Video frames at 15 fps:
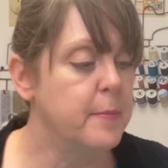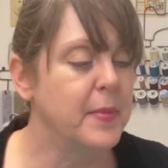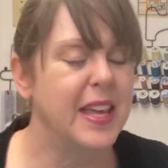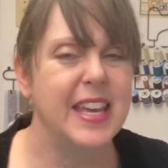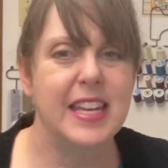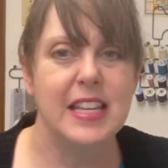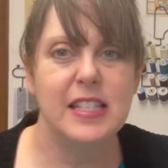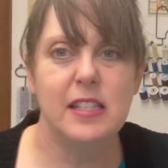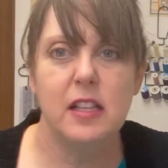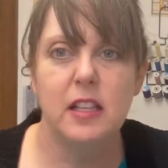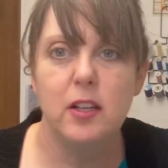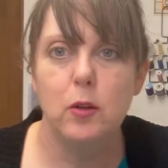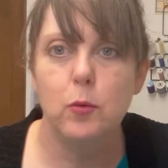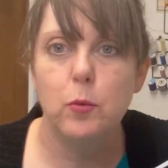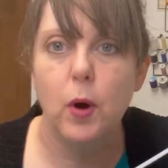It is a
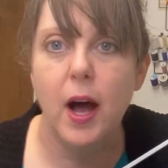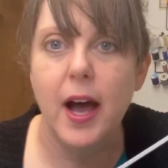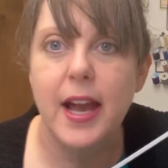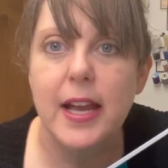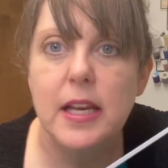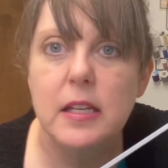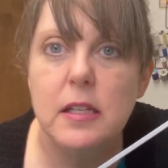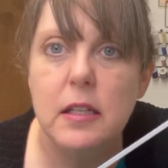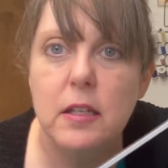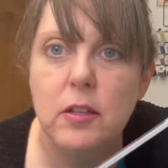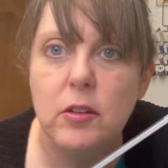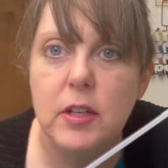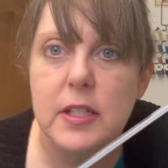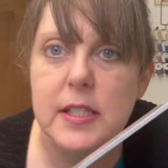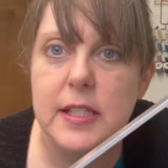little wide, you
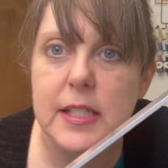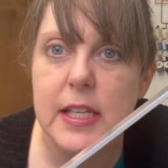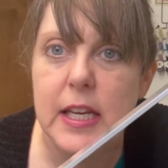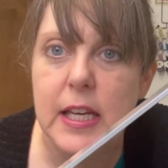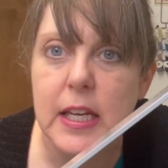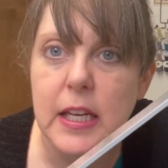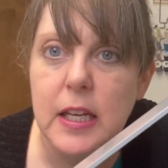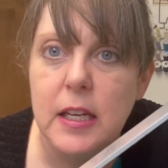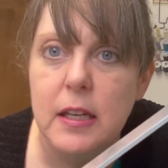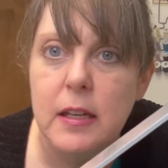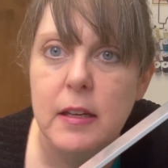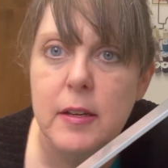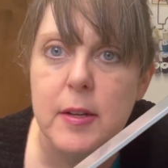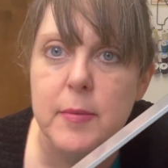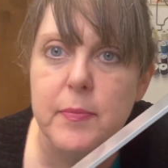can see,
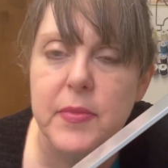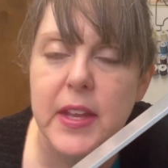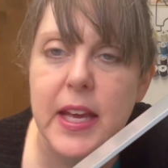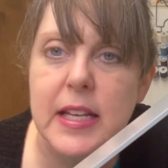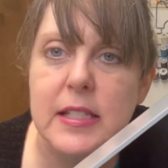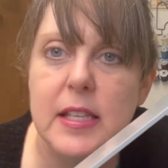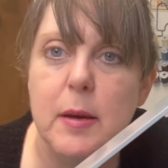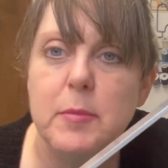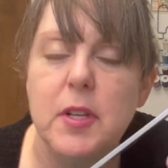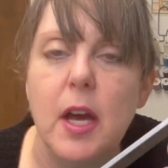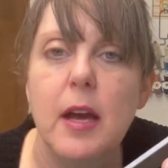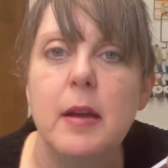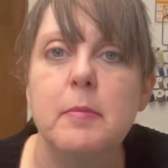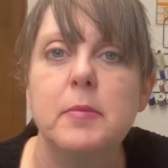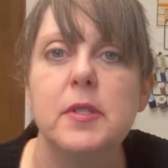and
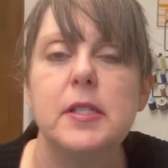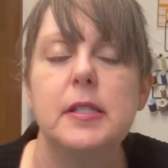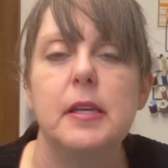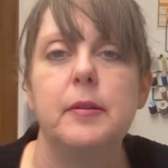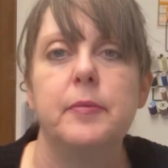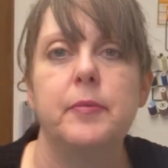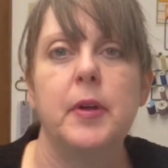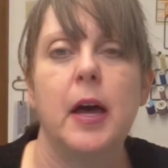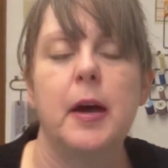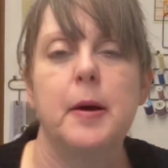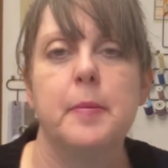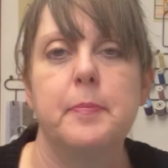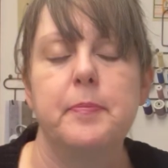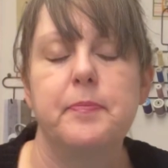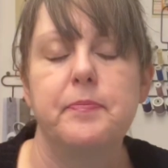sometimes
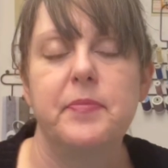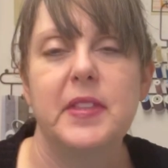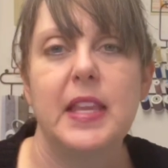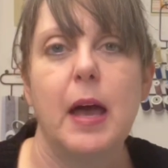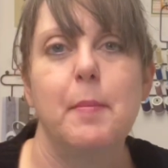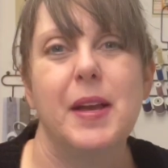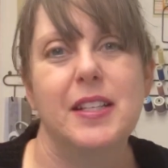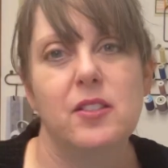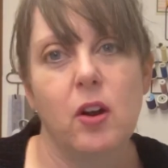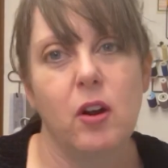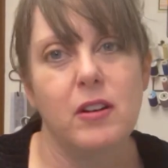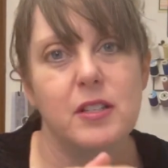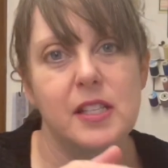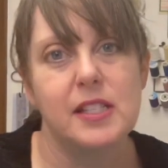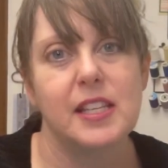that makes it
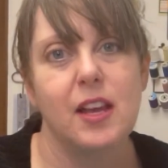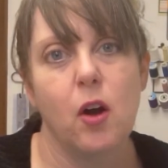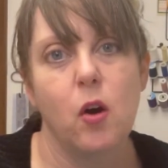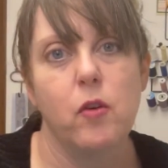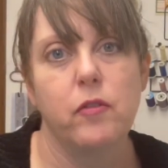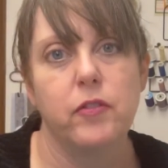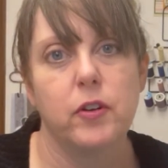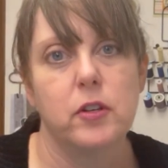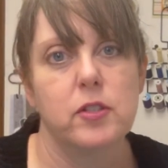hard to see over.